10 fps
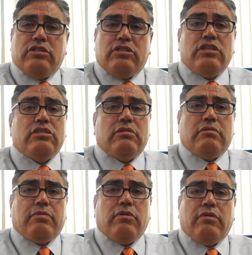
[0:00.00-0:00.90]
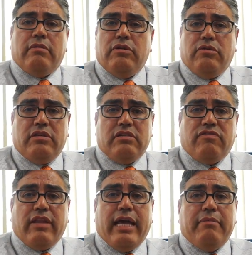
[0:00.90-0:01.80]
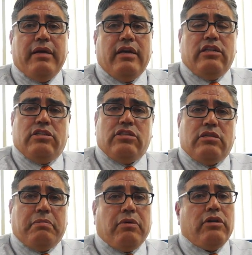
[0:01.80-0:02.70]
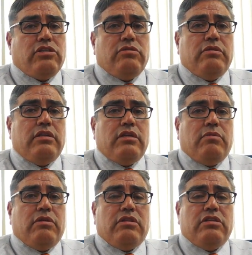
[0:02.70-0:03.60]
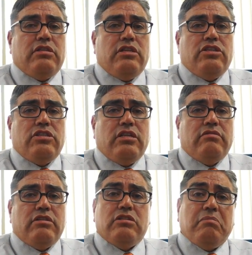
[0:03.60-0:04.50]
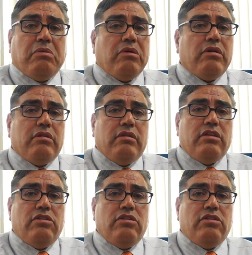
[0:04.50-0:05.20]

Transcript: Assistance Program known as FLAP to support you with these initiatives, it's important that